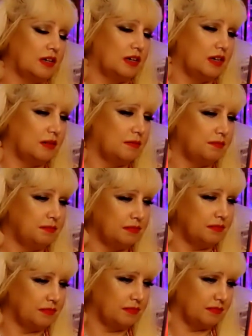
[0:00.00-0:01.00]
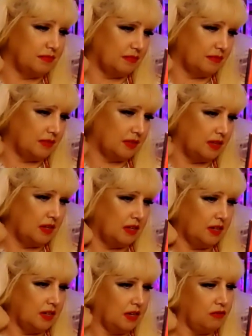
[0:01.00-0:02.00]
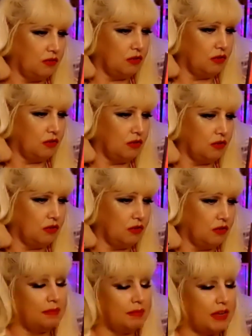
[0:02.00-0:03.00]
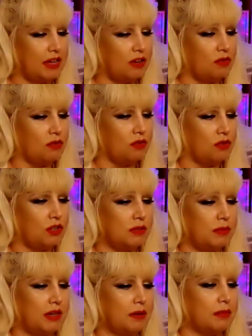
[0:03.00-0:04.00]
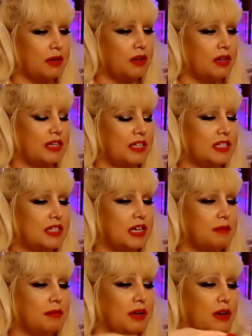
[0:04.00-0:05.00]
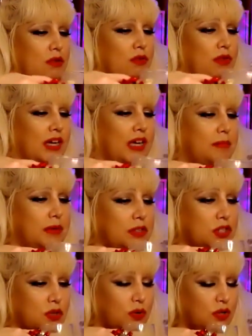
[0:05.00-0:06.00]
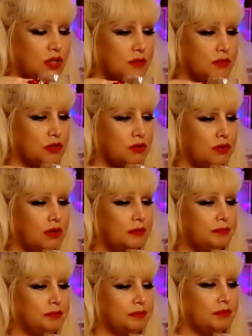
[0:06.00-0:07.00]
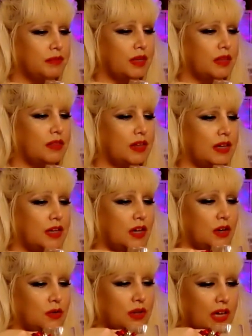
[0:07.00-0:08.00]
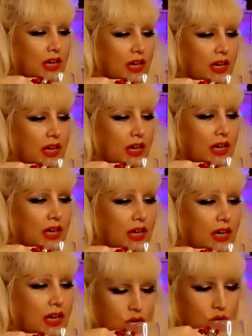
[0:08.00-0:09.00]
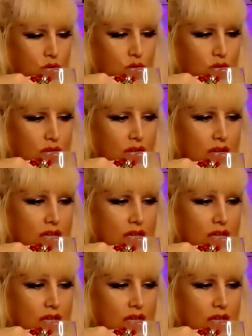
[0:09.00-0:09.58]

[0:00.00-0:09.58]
I've got to try and sleep now. Got to be up early to take my old neighbour to hospital. Then go care for my uncle.